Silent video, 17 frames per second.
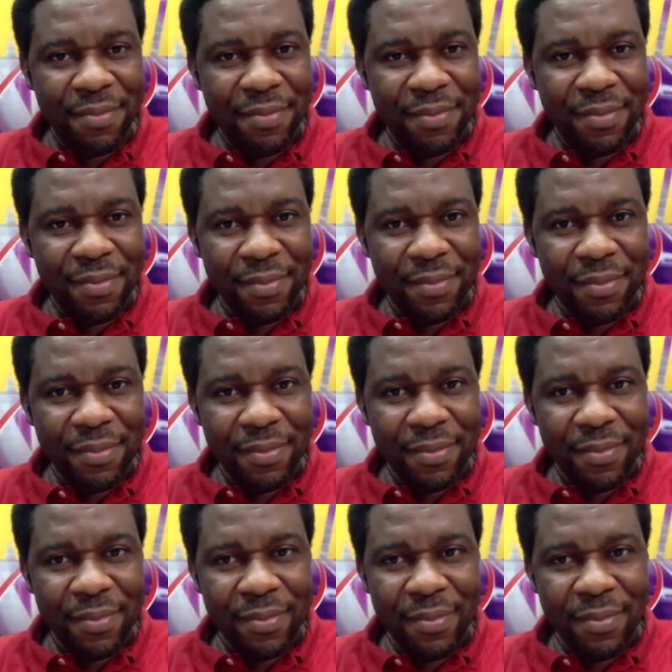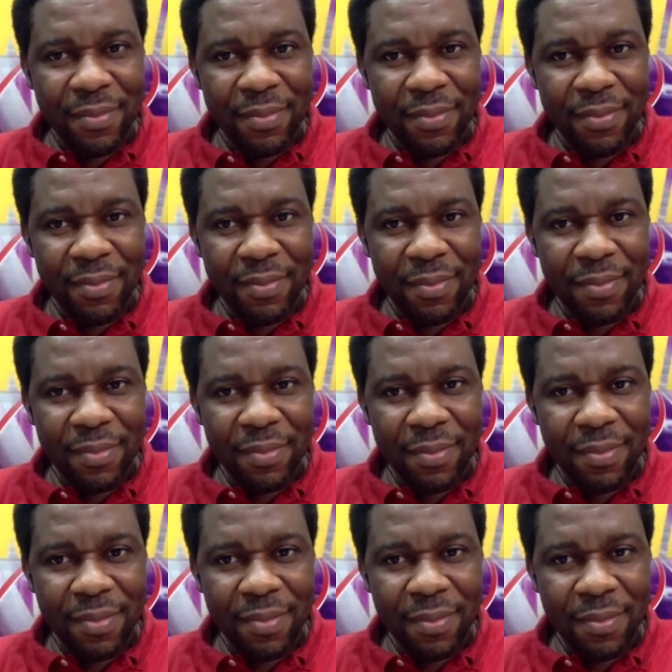
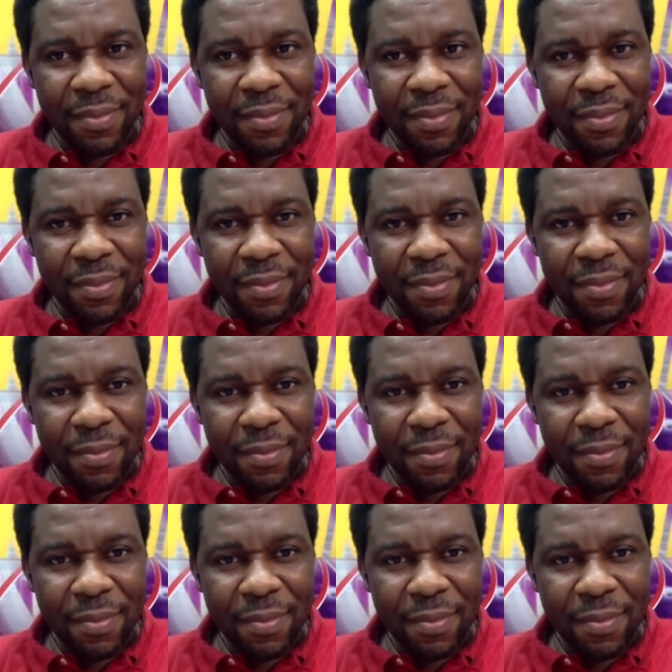[no speech]